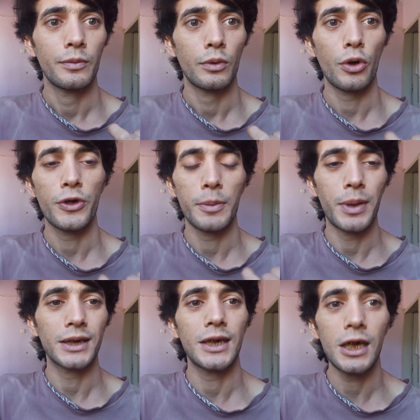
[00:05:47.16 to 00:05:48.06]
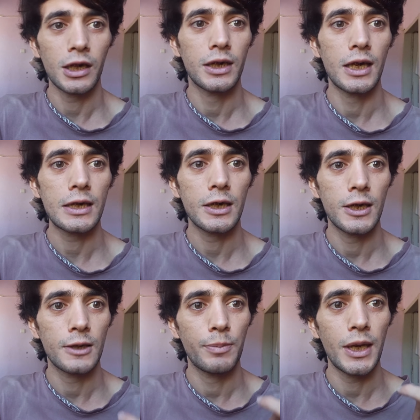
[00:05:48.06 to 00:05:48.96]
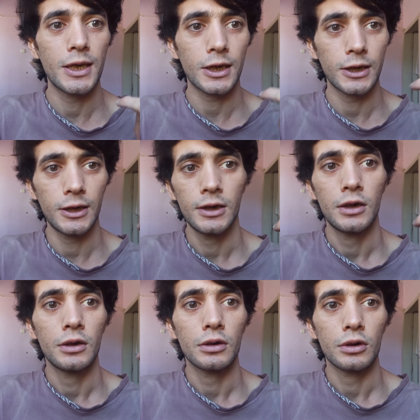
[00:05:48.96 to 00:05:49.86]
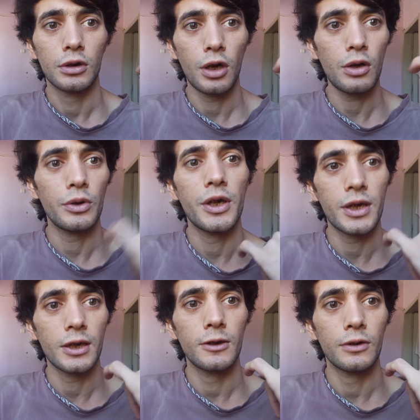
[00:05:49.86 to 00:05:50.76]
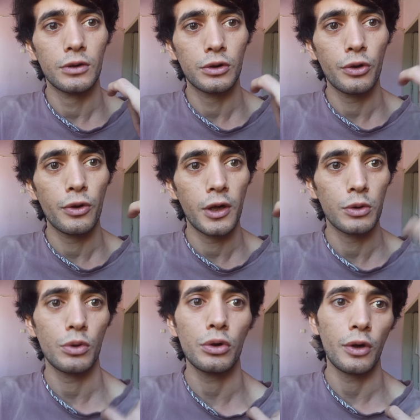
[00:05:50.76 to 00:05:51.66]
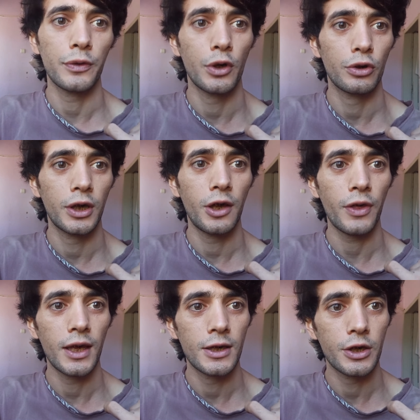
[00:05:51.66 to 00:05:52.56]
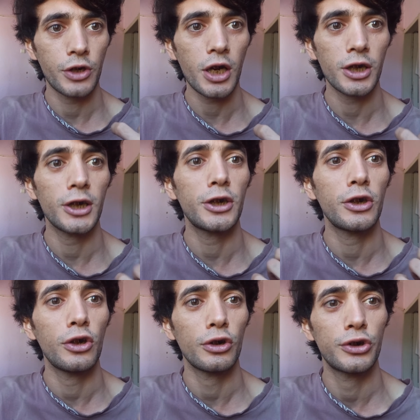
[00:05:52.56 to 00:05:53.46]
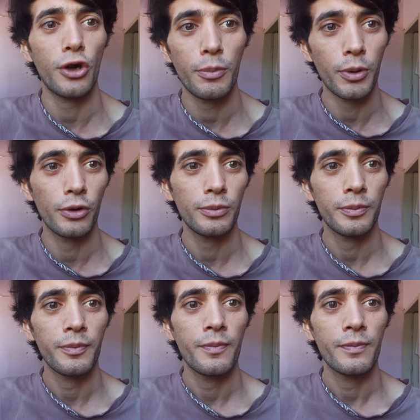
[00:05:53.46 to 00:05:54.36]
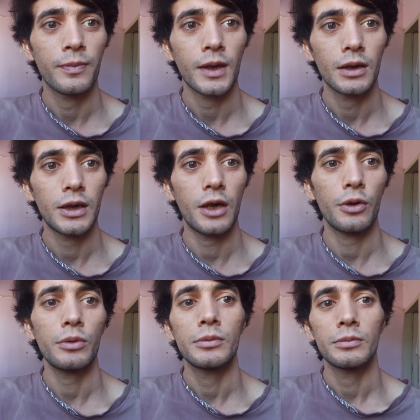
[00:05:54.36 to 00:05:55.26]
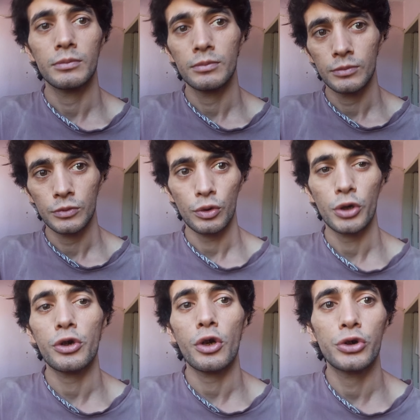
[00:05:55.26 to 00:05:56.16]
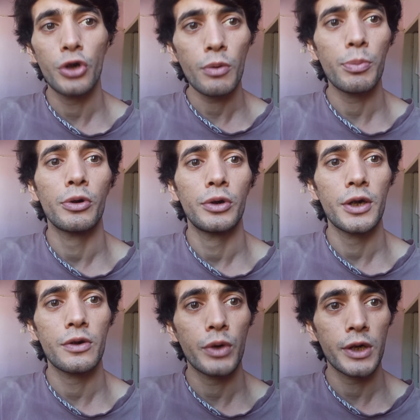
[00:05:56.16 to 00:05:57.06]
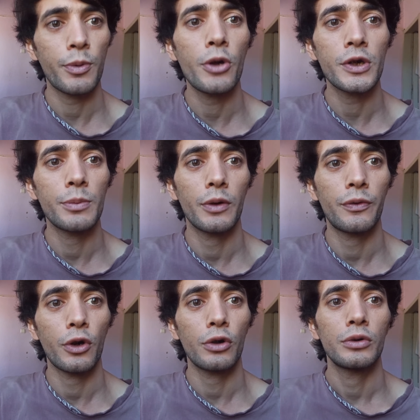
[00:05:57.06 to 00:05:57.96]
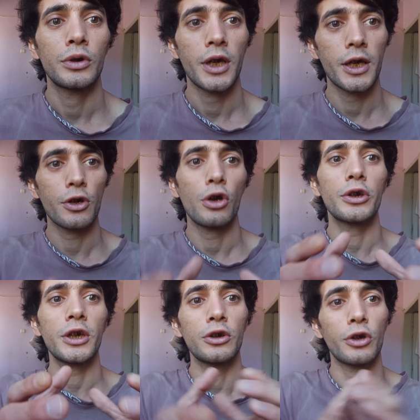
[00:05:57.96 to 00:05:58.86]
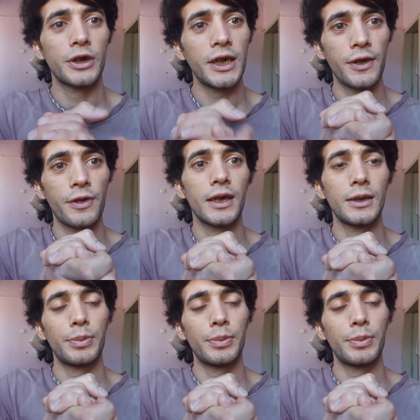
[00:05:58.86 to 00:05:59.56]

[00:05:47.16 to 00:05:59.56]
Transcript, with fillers: what the bacteria does is basically go into the root of your teeth and start eating your jawbone. Now, what your jawbone is responsible for is holding your teeth in